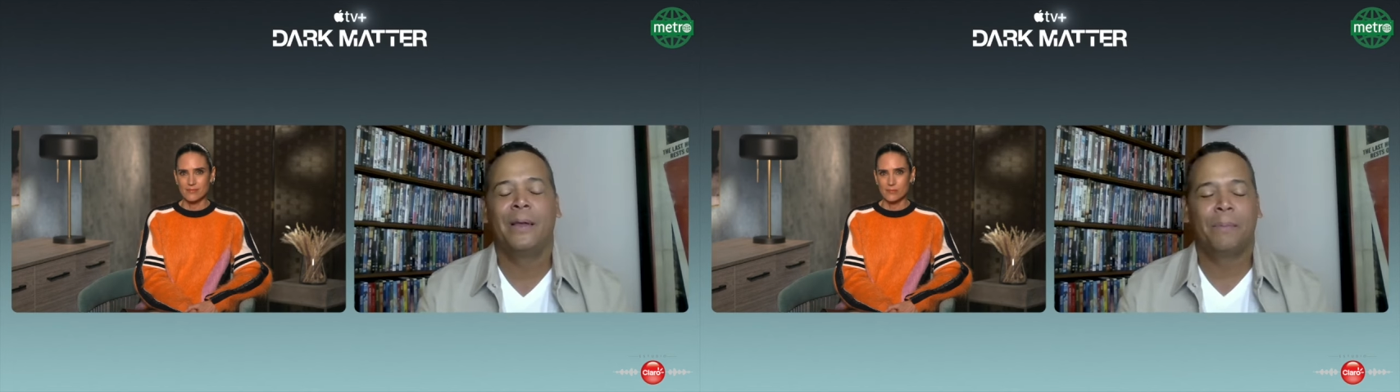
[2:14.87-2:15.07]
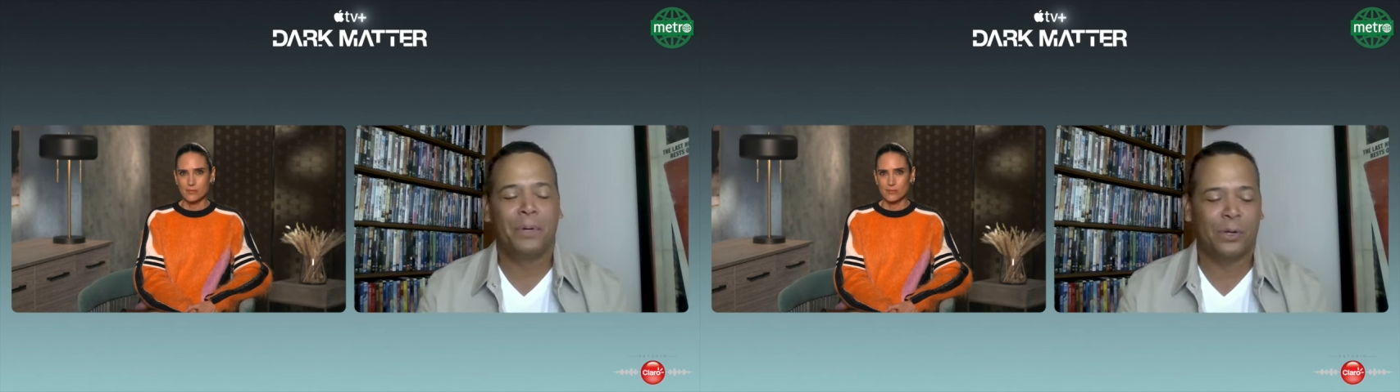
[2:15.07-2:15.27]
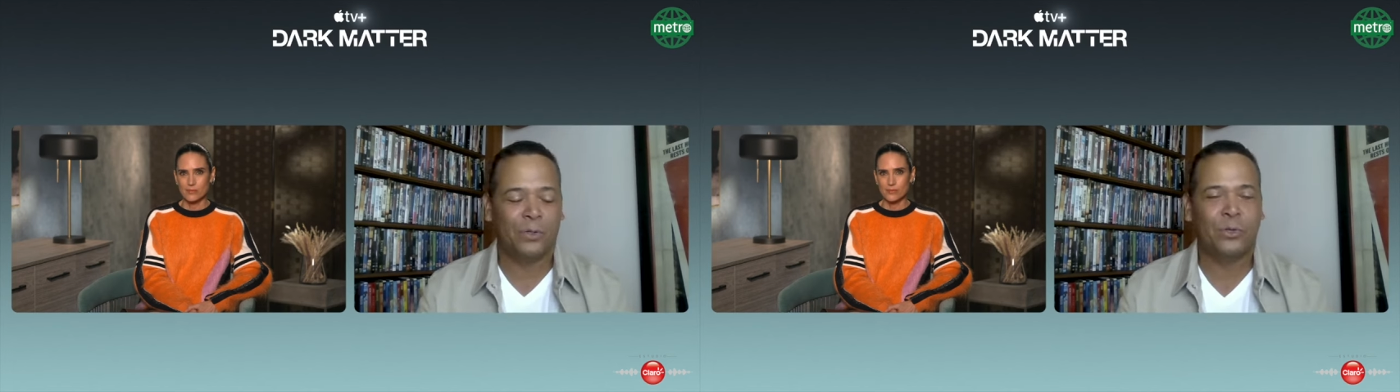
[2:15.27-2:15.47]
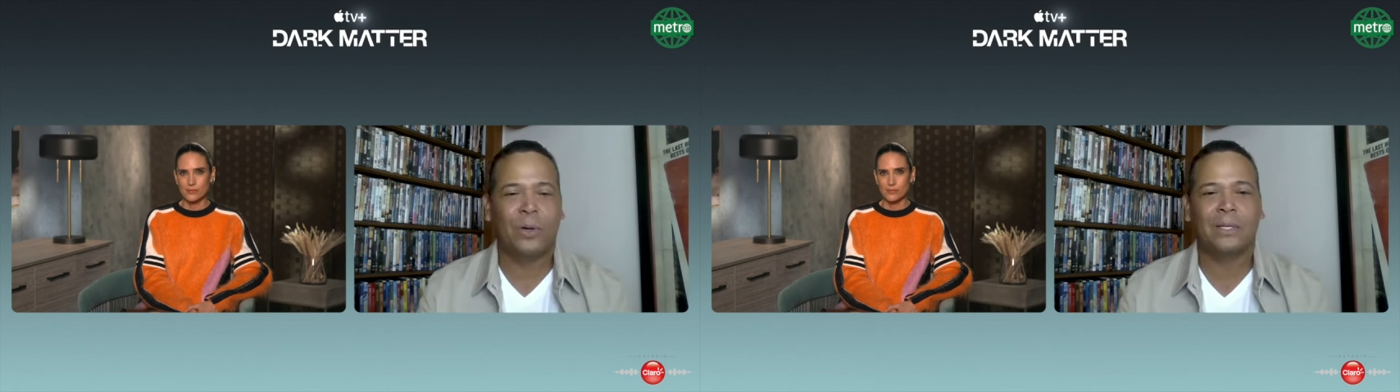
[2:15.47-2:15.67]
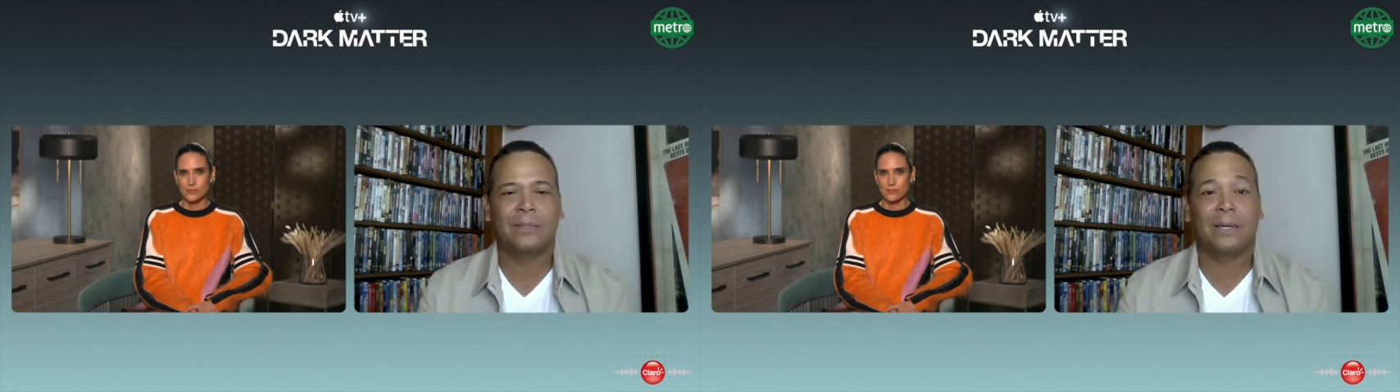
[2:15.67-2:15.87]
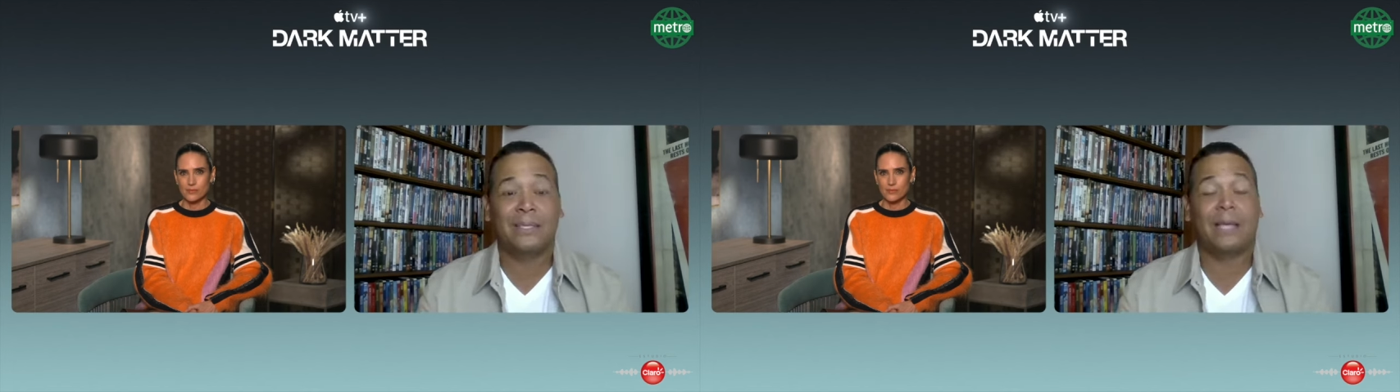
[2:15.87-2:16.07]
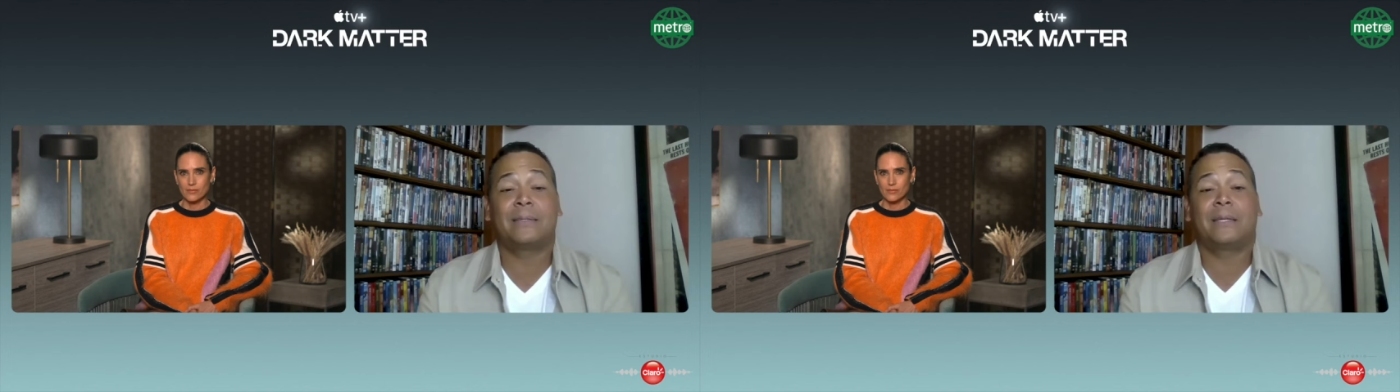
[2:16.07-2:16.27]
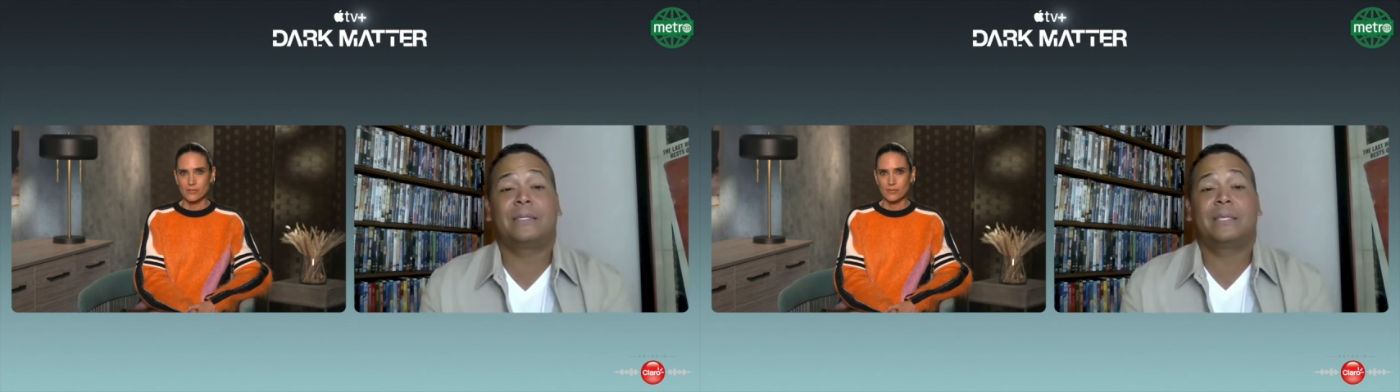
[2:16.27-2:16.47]
but also as, as, as
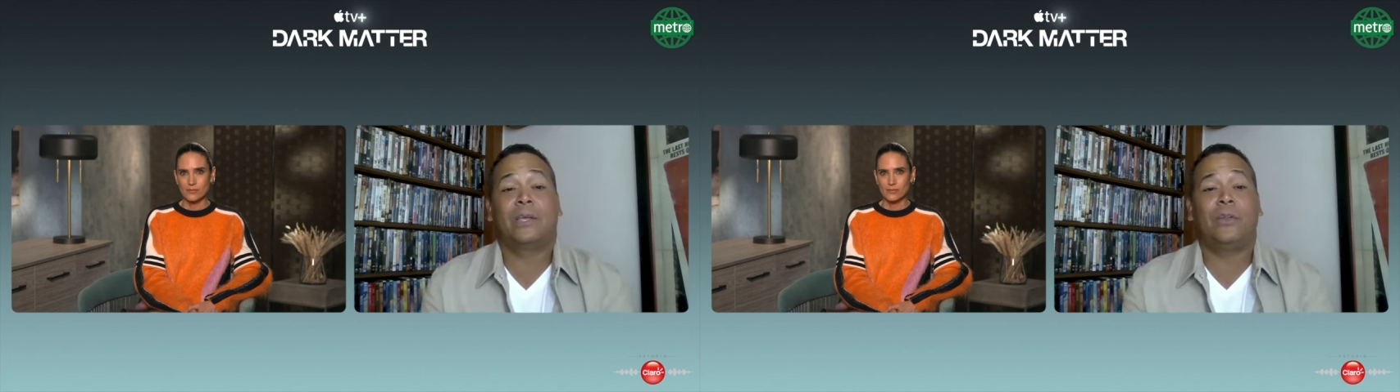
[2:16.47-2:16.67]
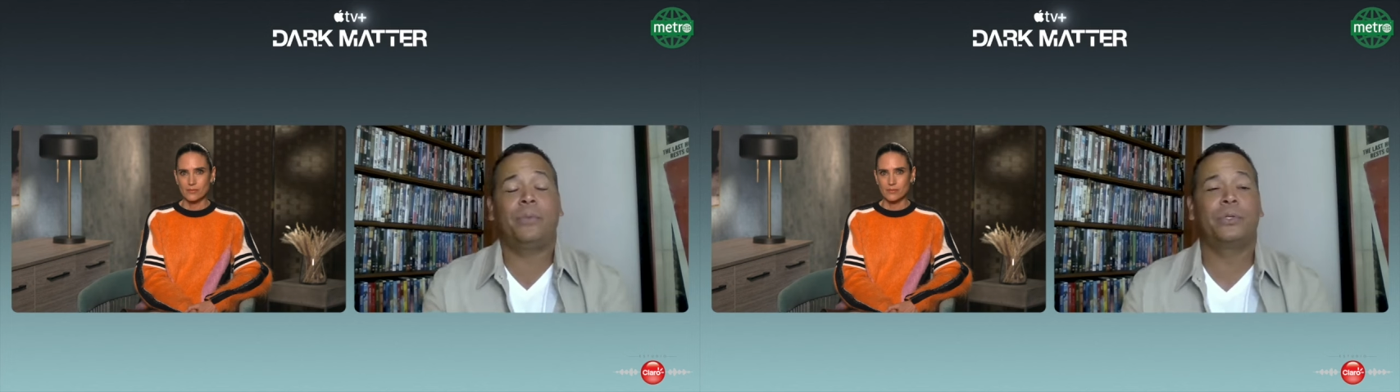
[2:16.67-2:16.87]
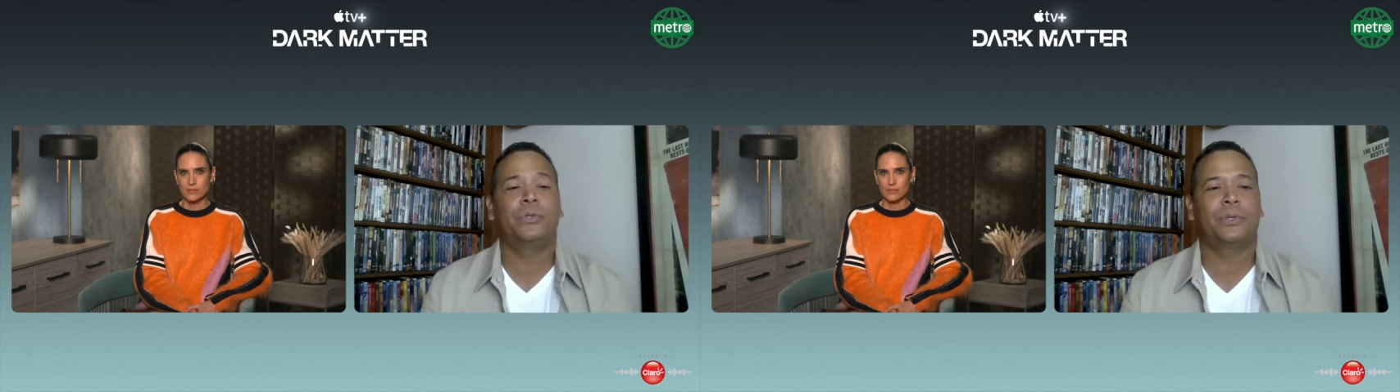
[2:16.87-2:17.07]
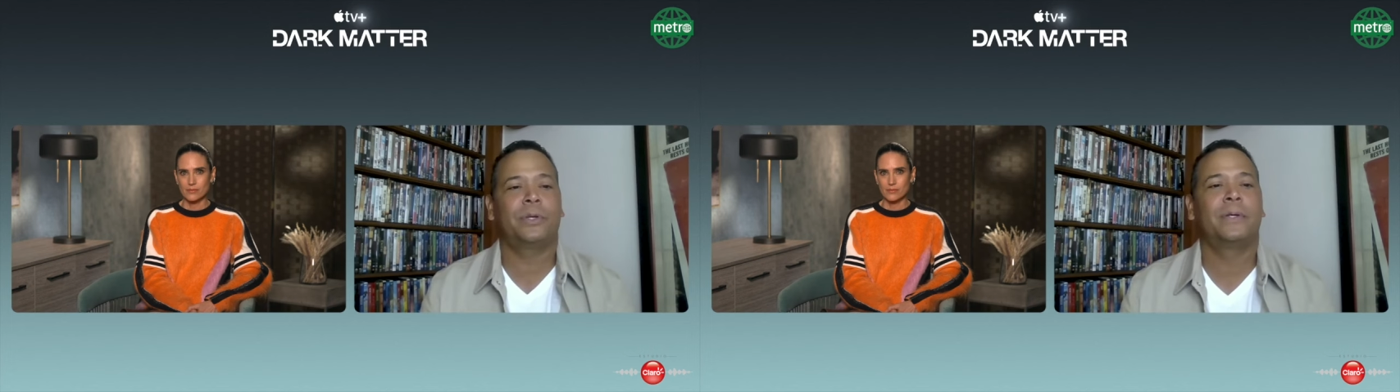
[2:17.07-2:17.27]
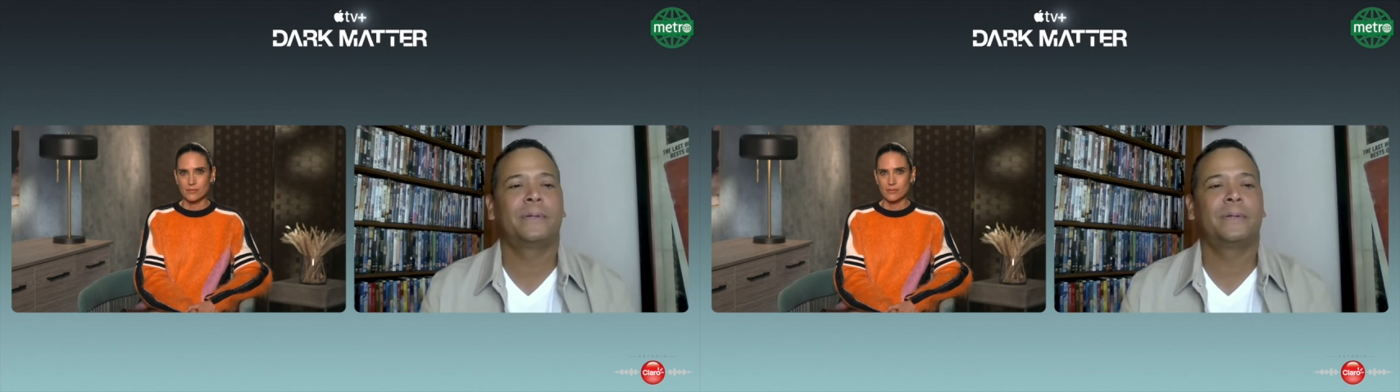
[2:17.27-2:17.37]
an executive producer